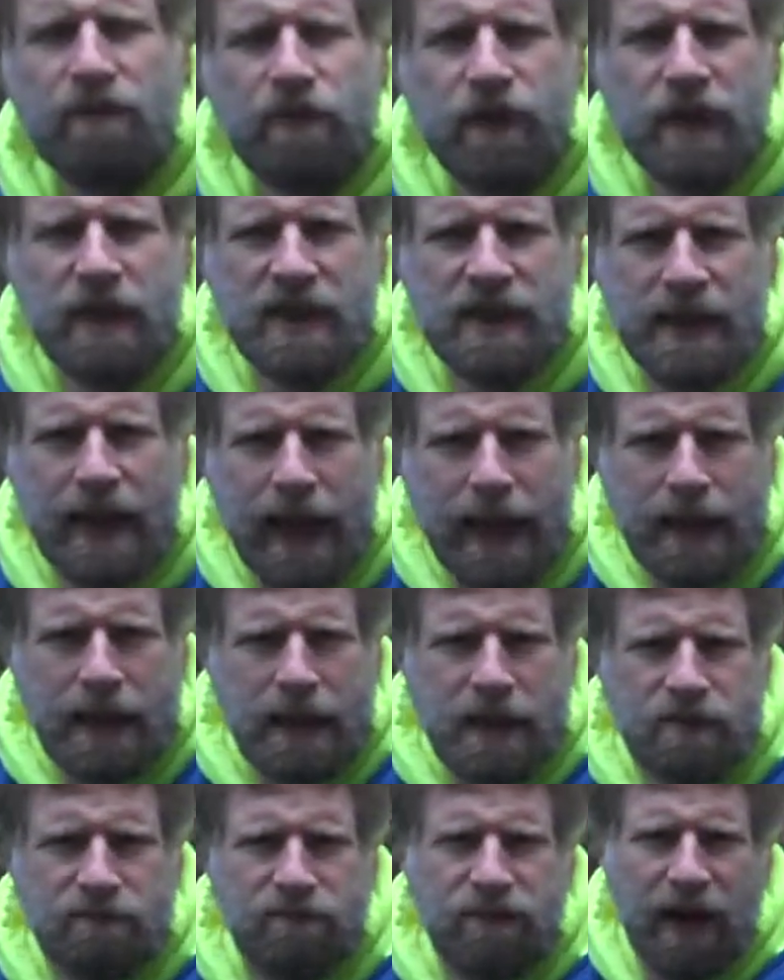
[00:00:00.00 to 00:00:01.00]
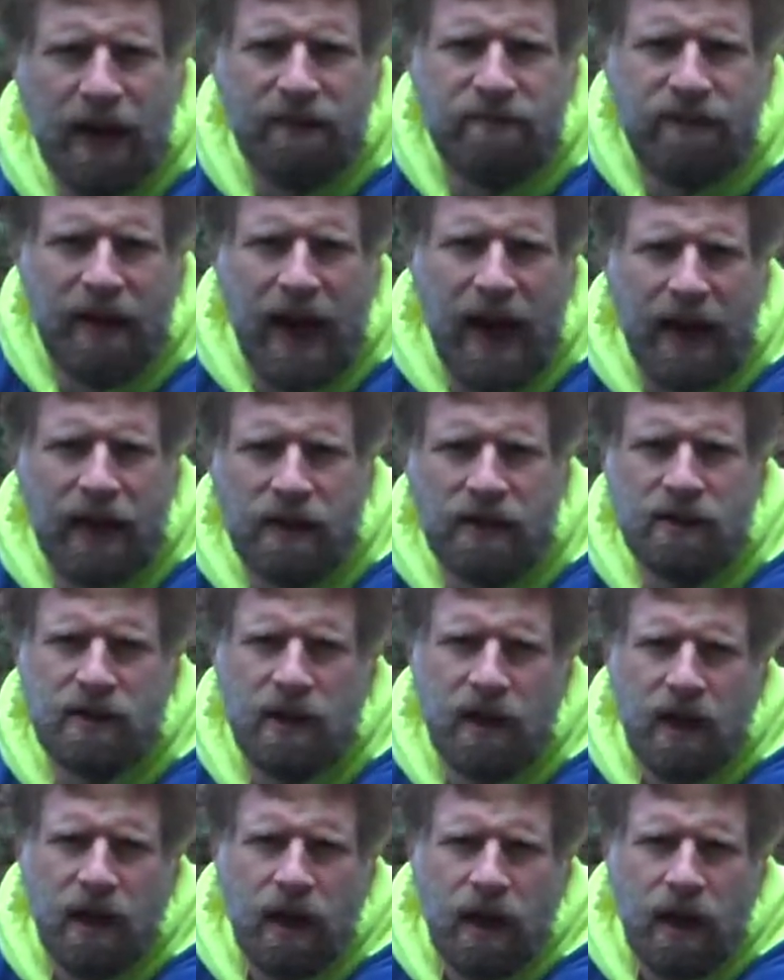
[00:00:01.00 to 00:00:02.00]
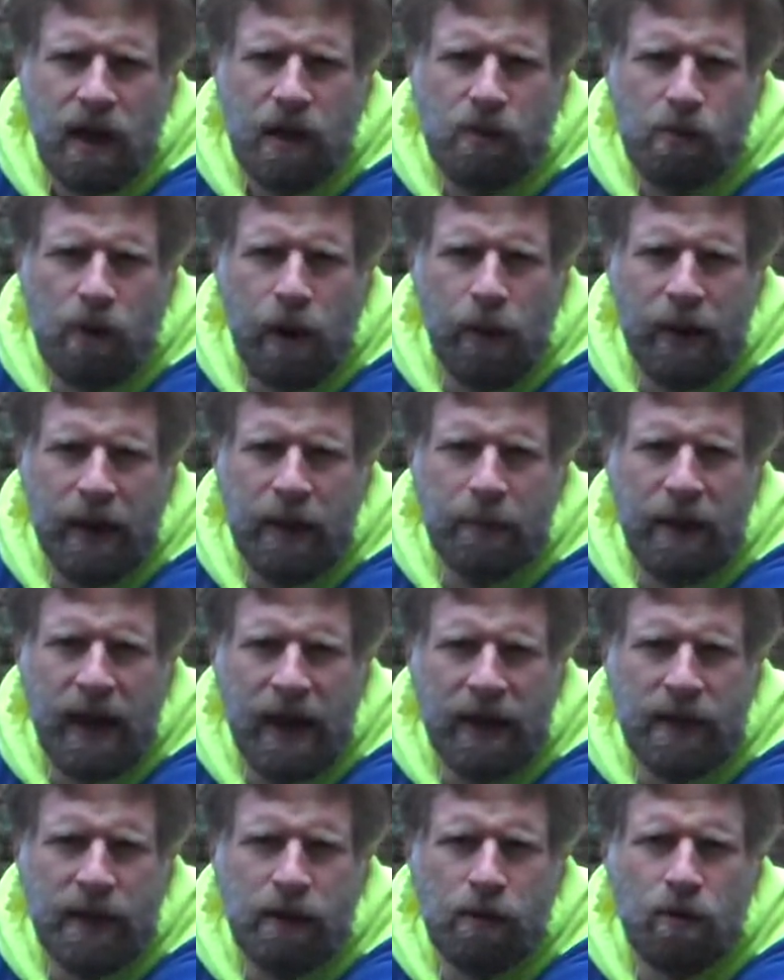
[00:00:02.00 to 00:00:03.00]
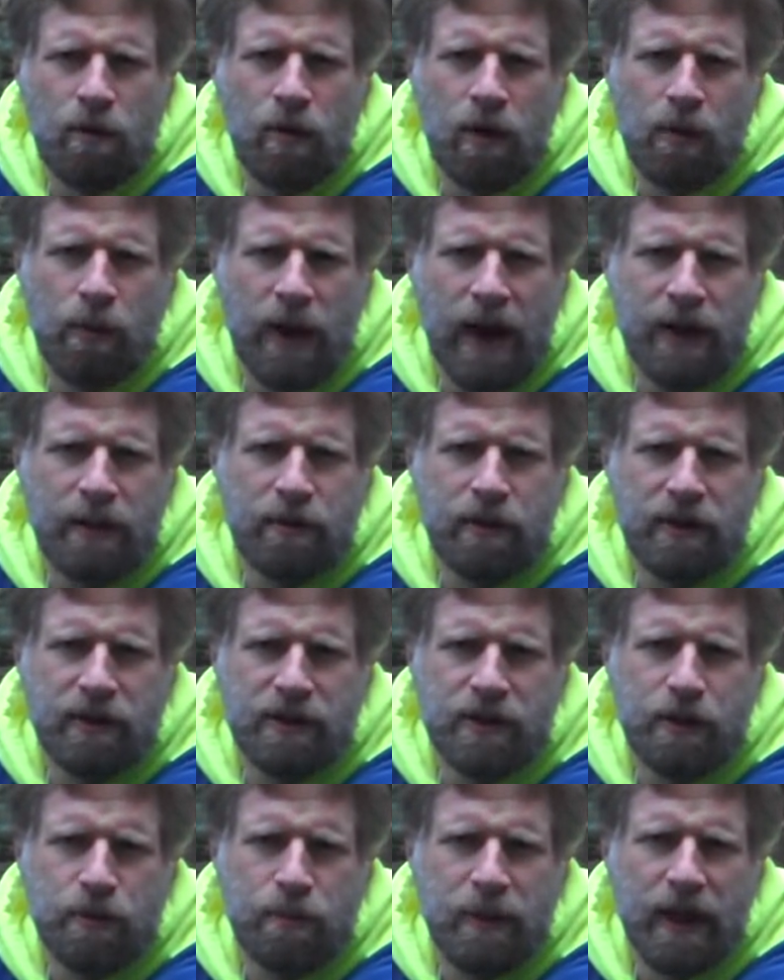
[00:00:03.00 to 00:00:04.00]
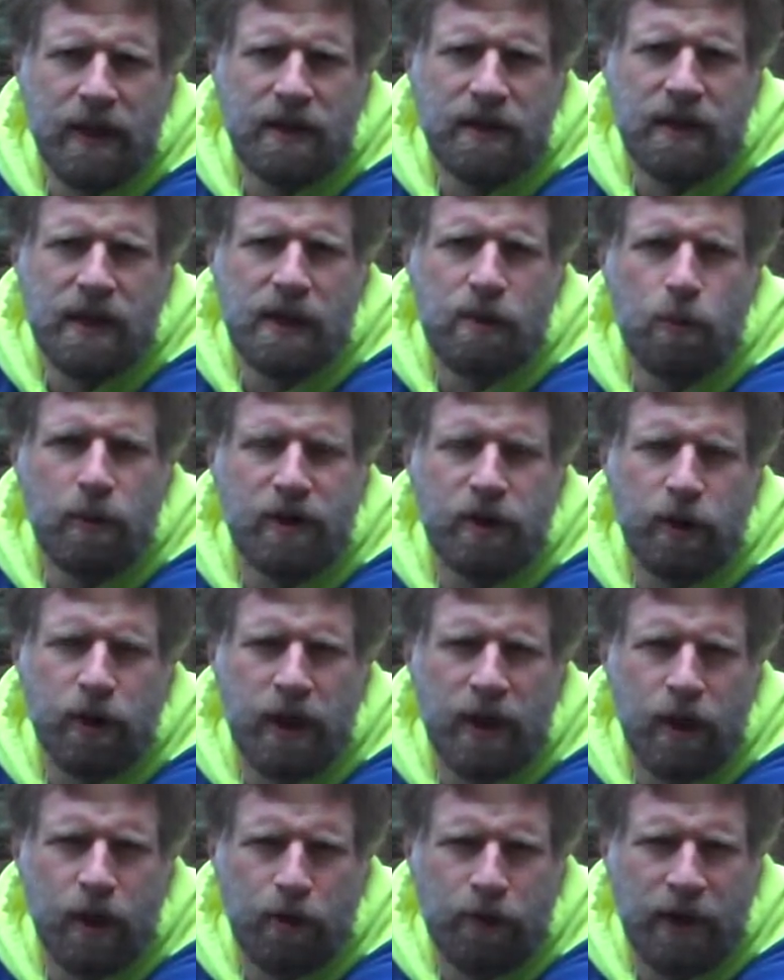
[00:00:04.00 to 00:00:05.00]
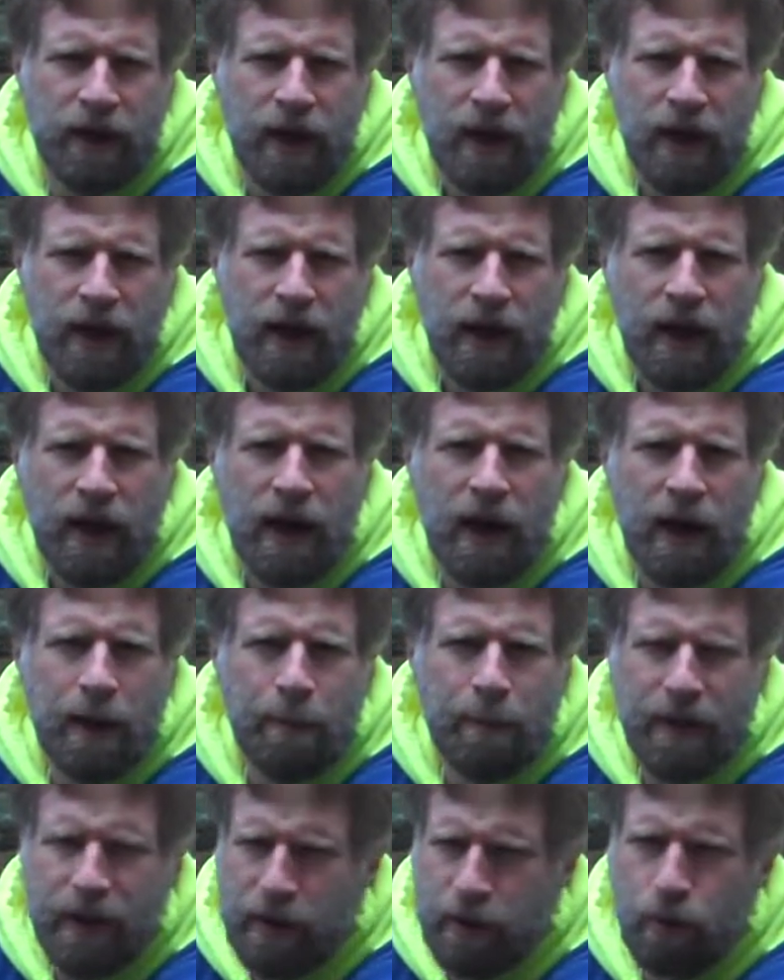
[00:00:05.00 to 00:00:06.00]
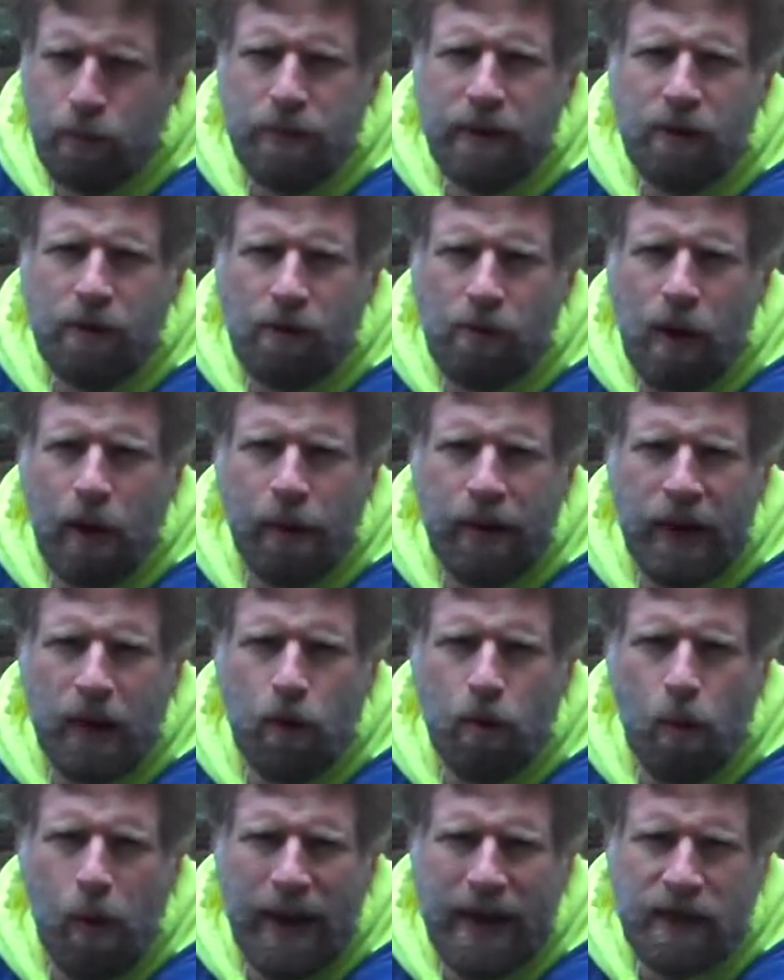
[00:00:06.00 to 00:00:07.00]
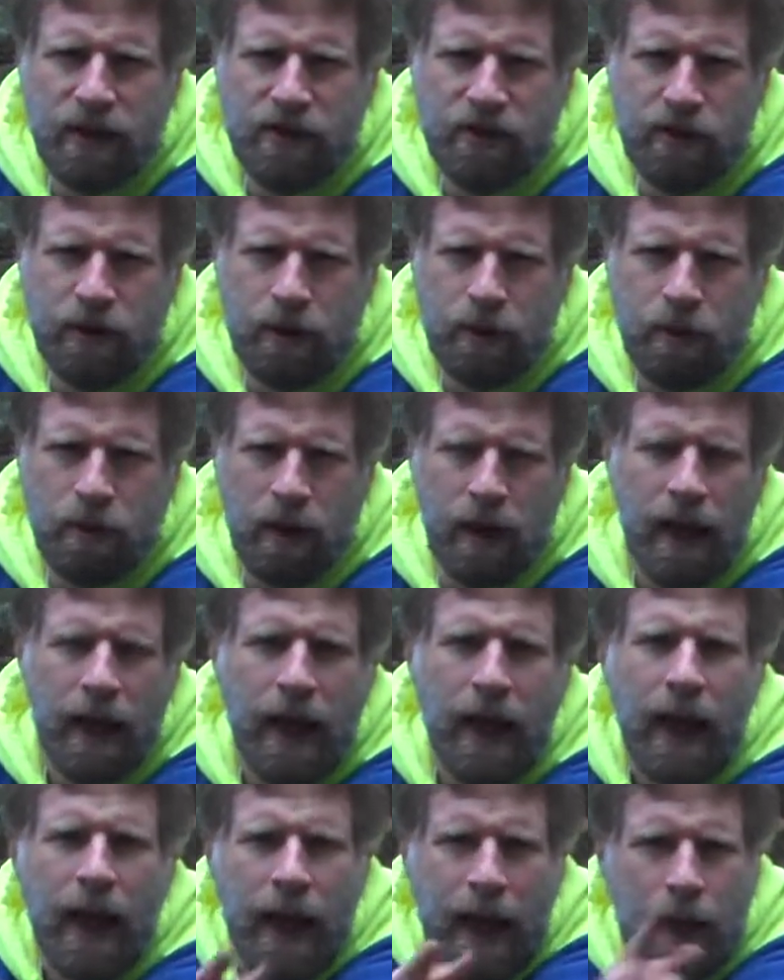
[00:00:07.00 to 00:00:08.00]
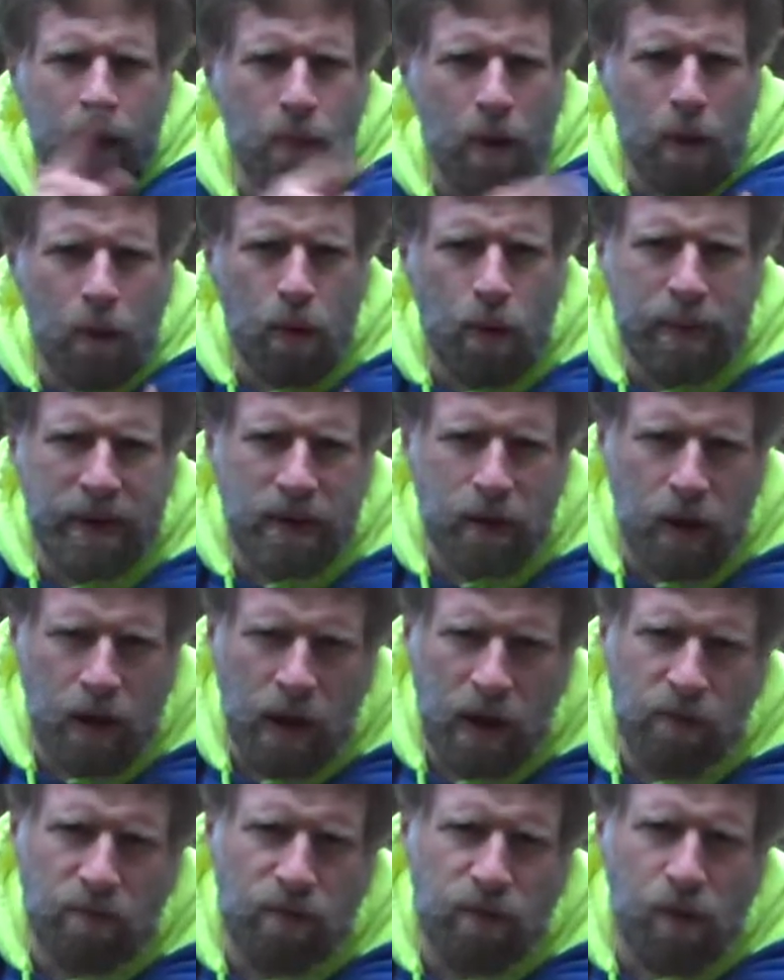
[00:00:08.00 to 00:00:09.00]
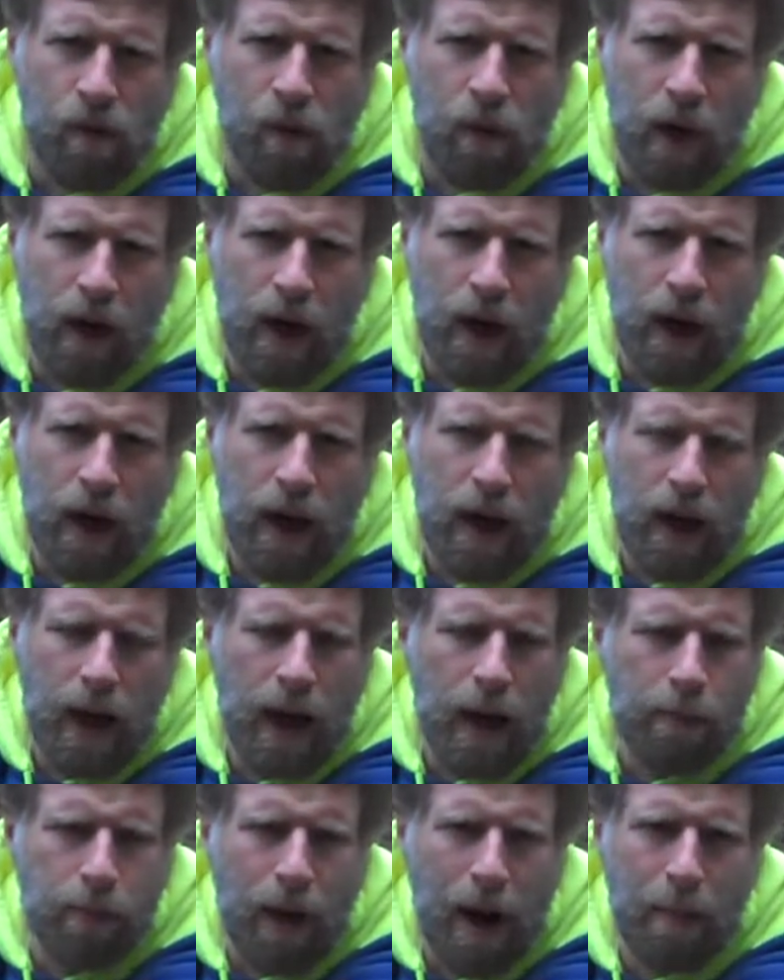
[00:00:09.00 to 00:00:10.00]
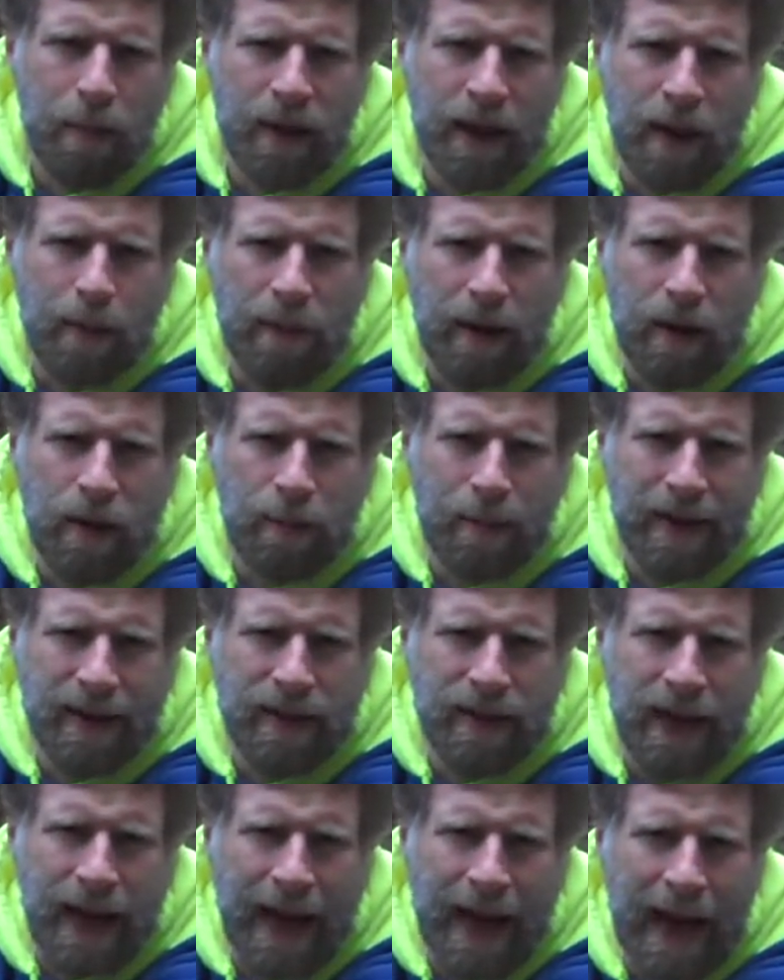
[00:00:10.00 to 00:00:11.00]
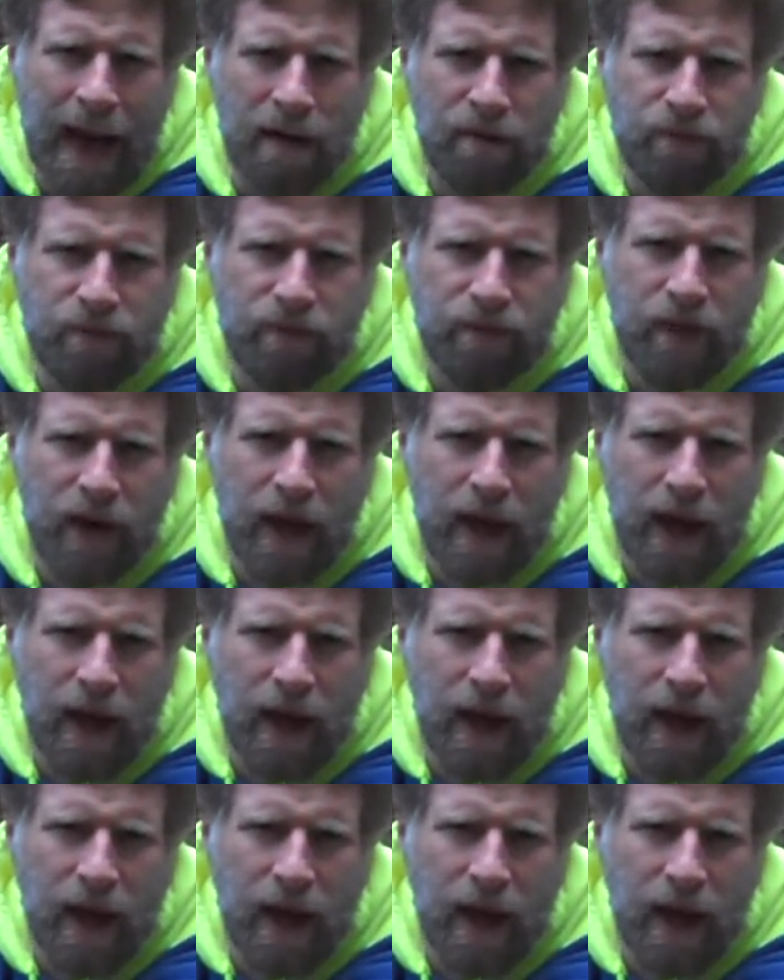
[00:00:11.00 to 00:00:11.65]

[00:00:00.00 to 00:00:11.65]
Phyllostachys Vivax growing back there, or rather, as you might see, winter killed, but it'll be growing quite soon. And what we'll be looking for, probably in about a month and a half,